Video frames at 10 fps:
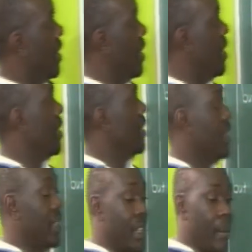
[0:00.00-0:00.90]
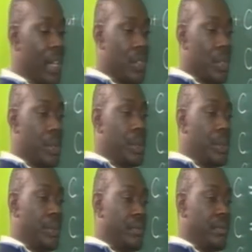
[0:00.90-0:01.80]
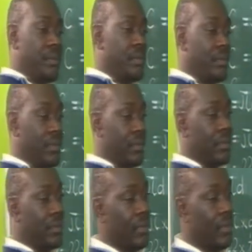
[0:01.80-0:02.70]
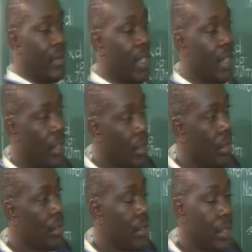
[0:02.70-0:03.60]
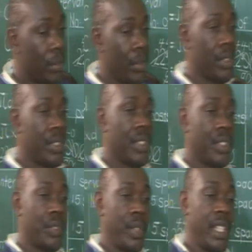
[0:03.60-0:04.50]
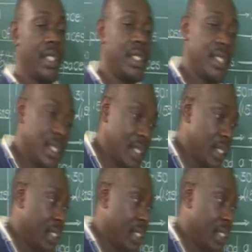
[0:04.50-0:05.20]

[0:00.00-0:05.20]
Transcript: and in number 2, the road was straight.